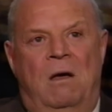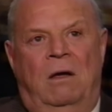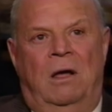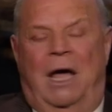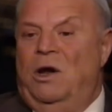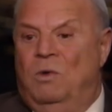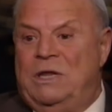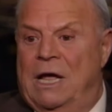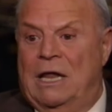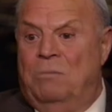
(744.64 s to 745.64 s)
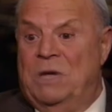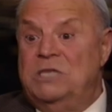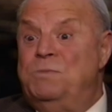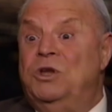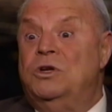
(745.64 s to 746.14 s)
I don't know what the hell that means, but
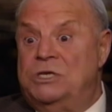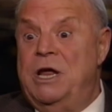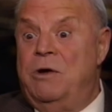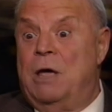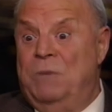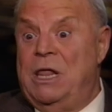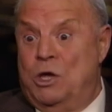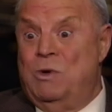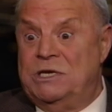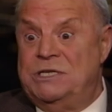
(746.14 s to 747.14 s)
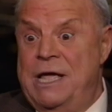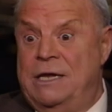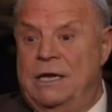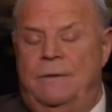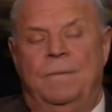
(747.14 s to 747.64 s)
you're staring at me like you understand it.
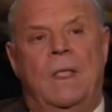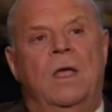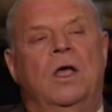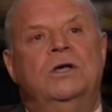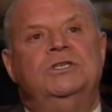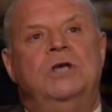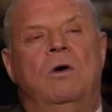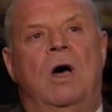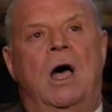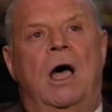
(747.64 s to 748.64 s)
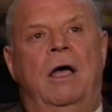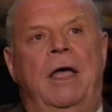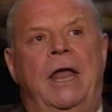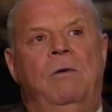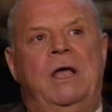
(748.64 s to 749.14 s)
So
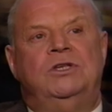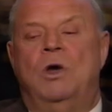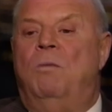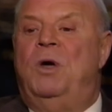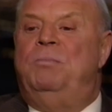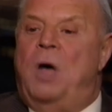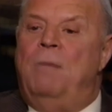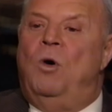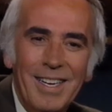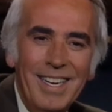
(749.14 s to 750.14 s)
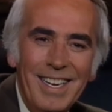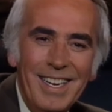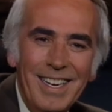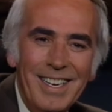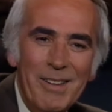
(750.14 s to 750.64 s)
anyway, so Bob
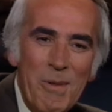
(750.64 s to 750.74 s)
Hope, you're